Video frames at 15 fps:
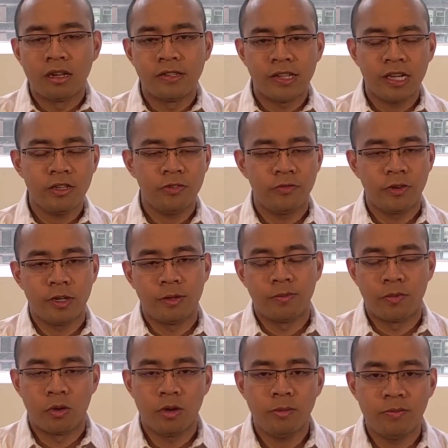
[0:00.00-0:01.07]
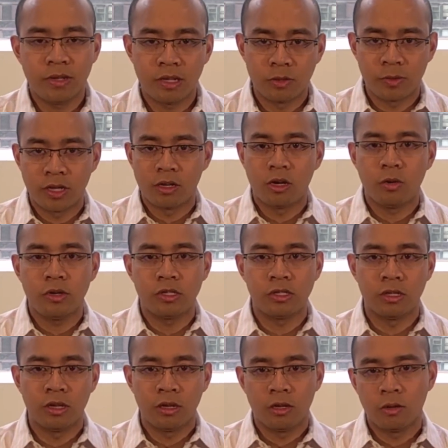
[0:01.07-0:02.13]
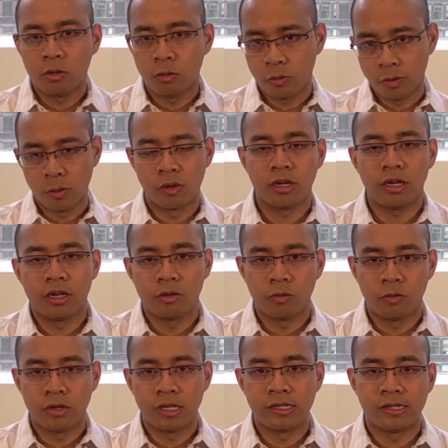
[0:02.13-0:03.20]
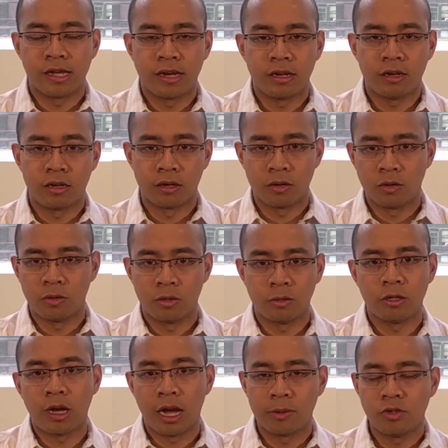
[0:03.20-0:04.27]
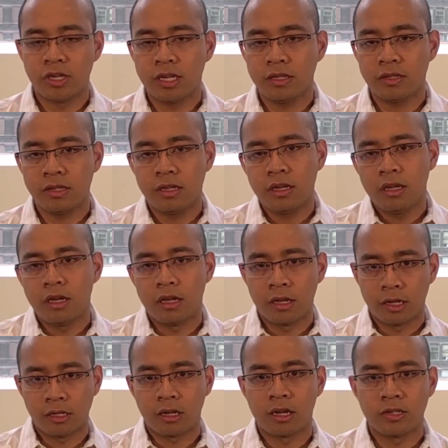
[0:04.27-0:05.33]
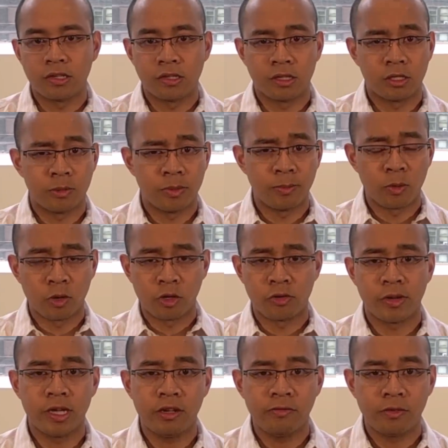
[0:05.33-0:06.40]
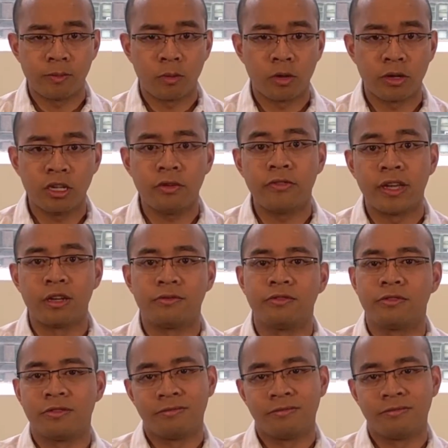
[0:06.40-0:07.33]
Design is very important because we can always rework and redesign our own objects. It causes us to be more creative and more innovative.